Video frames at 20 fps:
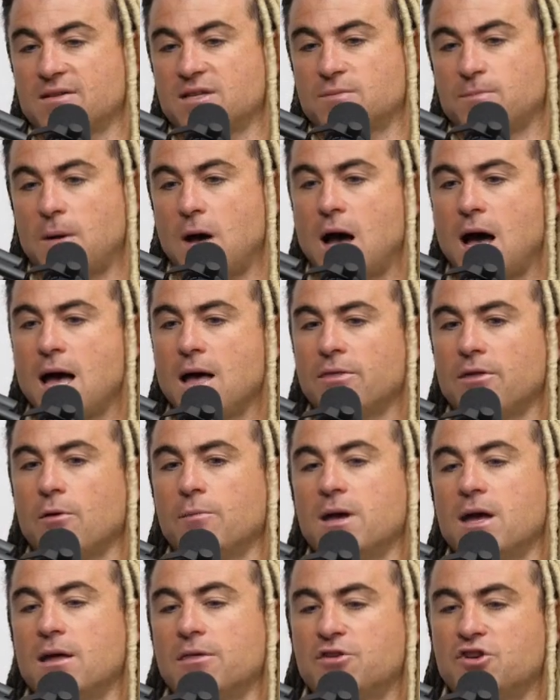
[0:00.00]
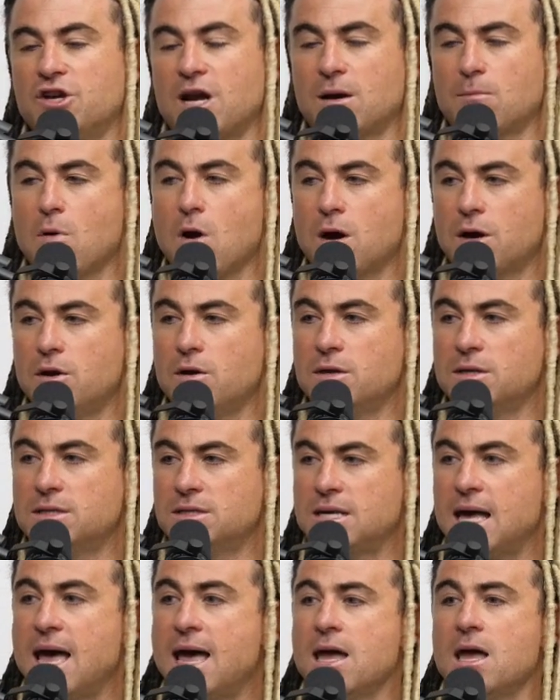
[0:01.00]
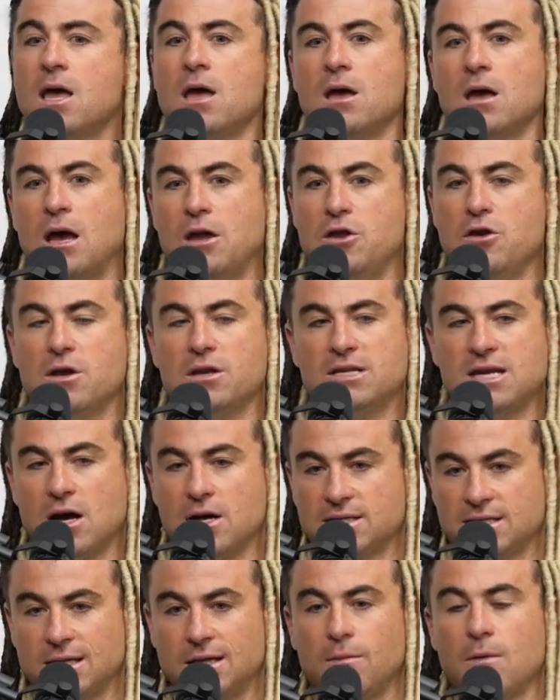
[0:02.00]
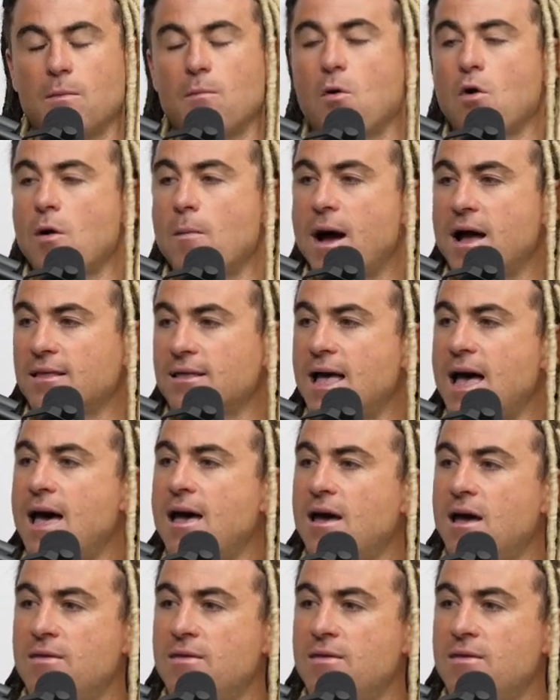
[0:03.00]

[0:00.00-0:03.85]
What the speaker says: spot, there'll be a check mark you could say, and you can tell us a little bit more about that.